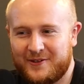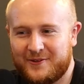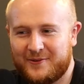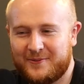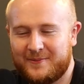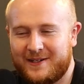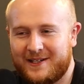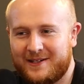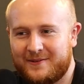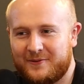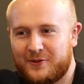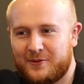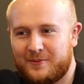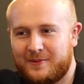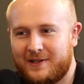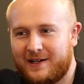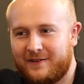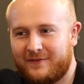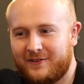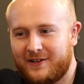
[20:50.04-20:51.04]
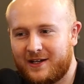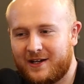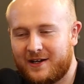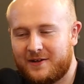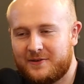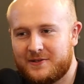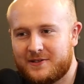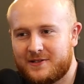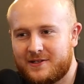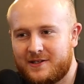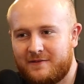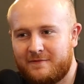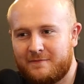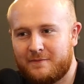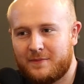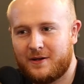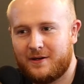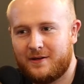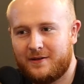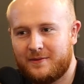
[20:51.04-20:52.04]
normally having a go at Steven
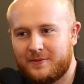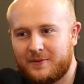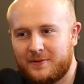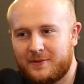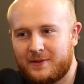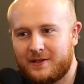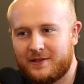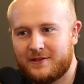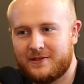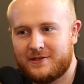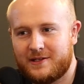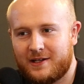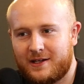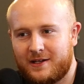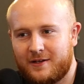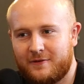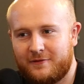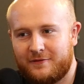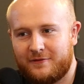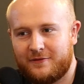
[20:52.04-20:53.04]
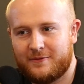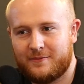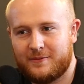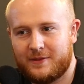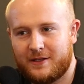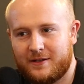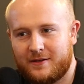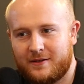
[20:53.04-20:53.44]
Bartlett, but we're like sticking up for him now.